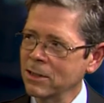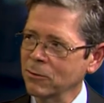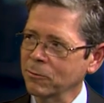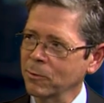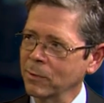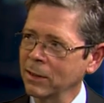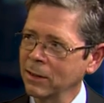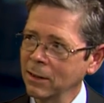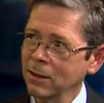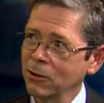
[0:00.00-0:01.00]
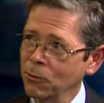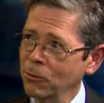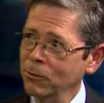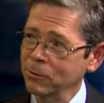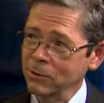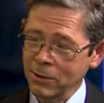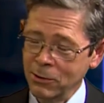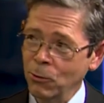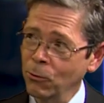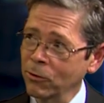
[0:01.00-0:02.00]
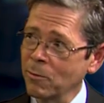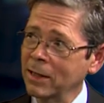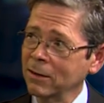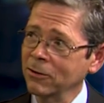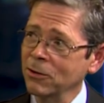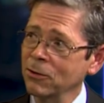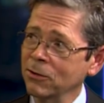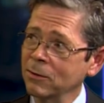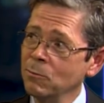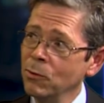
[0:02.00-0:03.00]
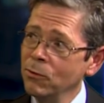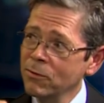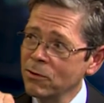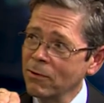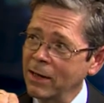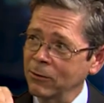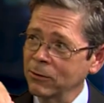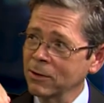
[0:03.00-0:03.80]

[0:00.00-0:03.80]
up from the core of the mantle of the Earth and moves around the